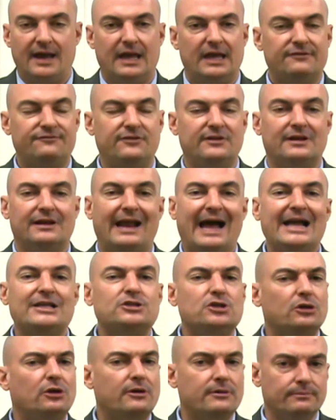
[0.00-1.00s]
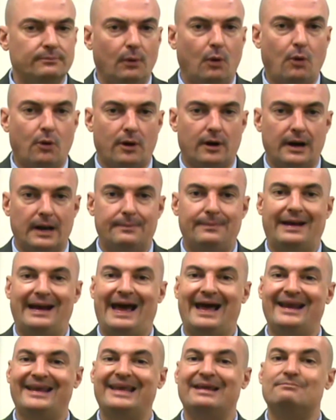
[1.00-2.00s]
If you'd like to learn more about
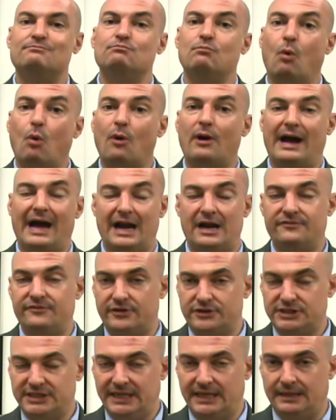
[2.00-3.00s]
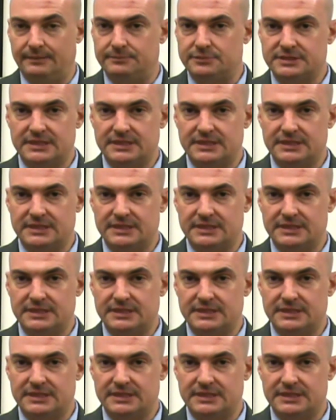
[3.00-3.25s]
how to get more out of your team,